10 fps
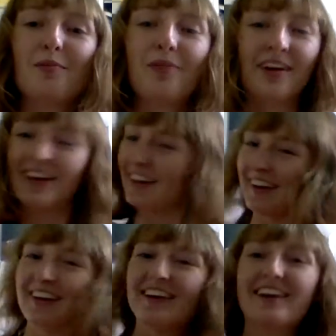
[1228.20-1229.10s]
But,
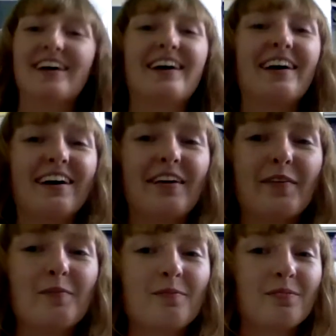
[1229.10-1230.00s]

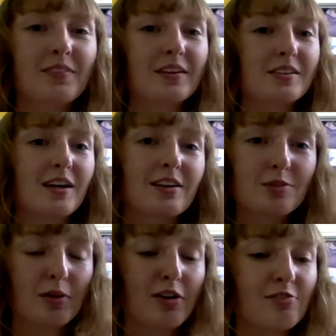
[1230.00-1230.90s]
so yeah,
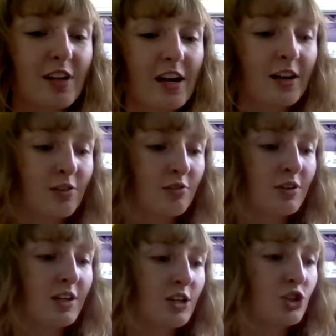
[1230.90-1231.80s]
explain flying and
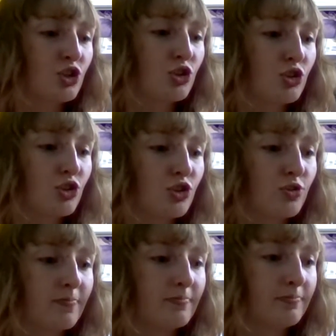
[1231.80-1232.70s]
reach.
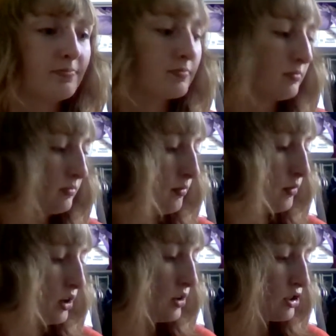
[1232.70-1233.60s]

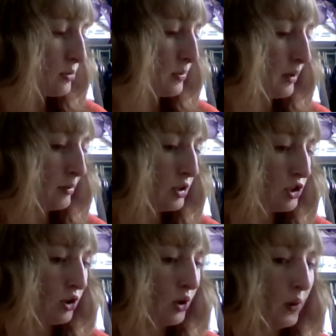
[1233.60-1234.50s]
Should probably
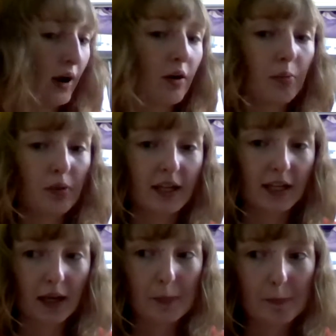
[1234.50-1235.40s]
show you how to play a
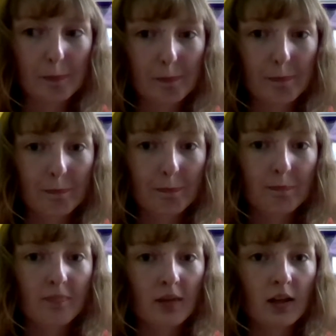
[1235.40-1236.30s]
game.
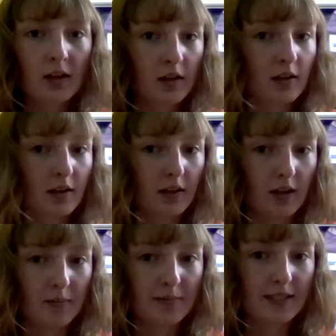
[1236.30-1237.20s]

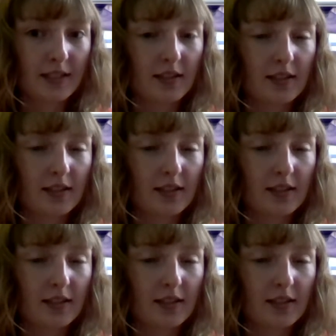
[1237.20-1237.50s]
Games